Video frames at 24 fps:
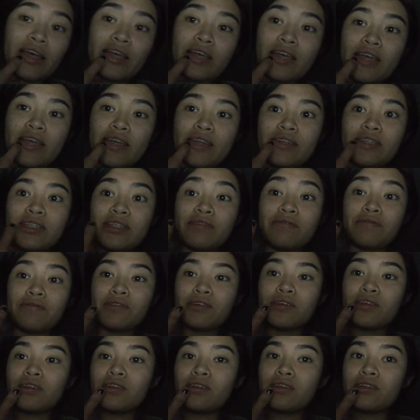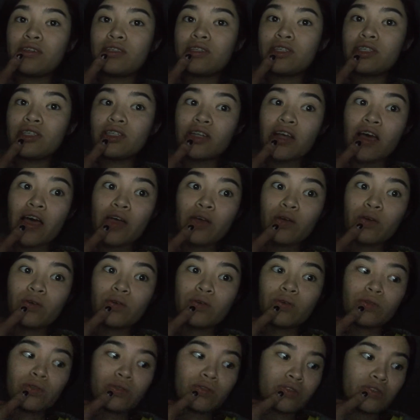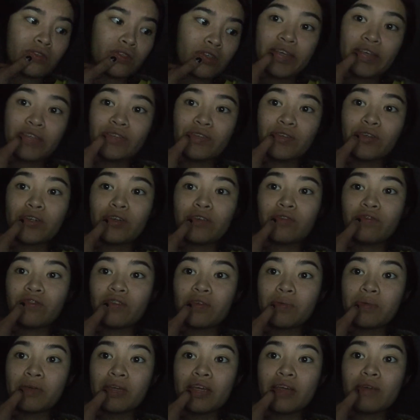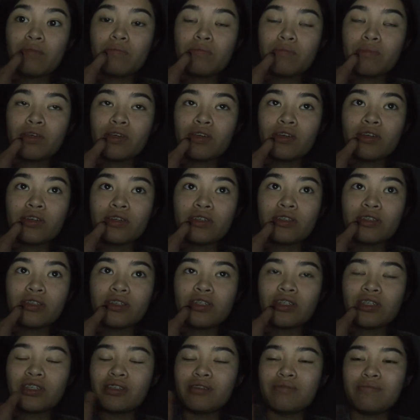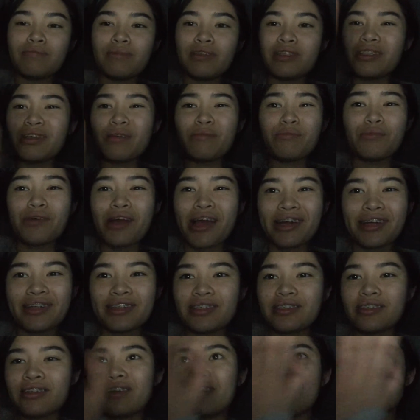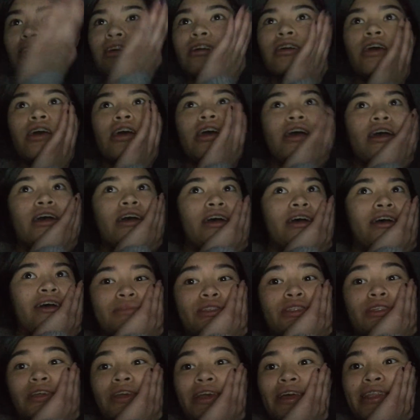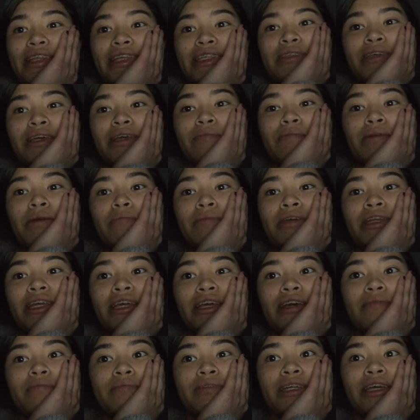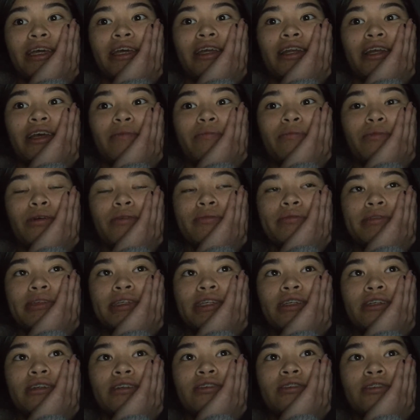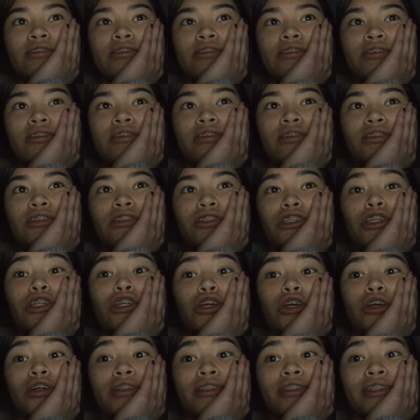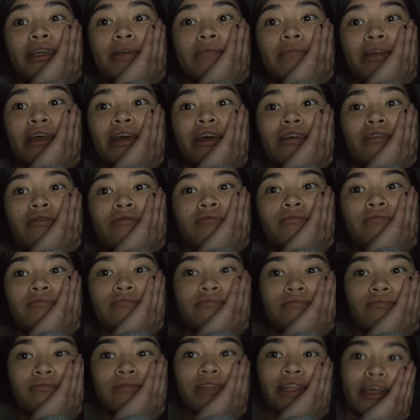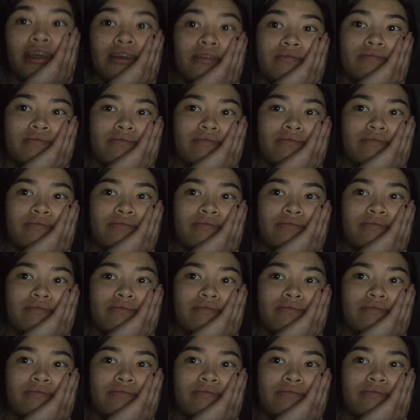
in different styles is good for me because it just means I'm practicing. So yeah, that's like my mini update. I probably should go to sleep now. Like,